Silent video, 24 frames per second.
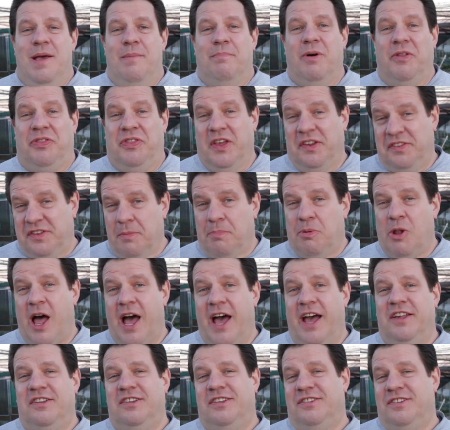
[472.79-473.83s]
But this
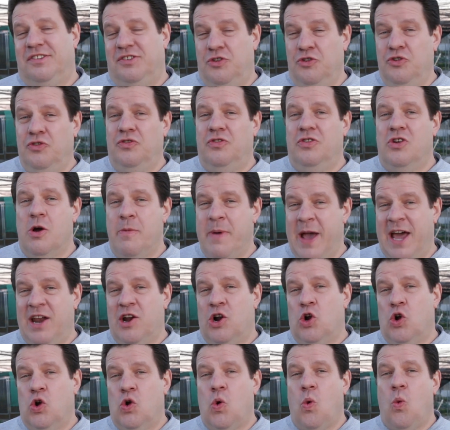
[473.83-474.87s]
applies to no
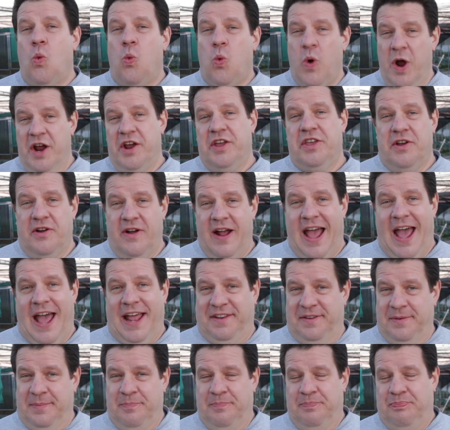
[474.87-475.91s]
matter where you're
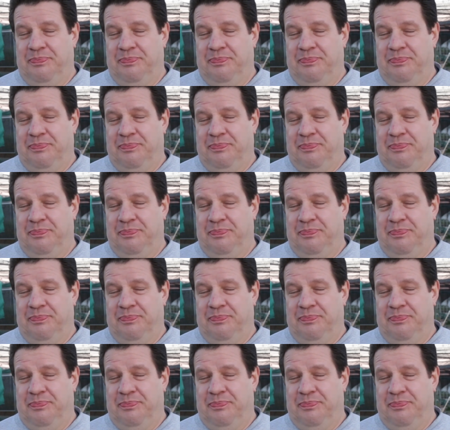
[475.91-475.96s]
at.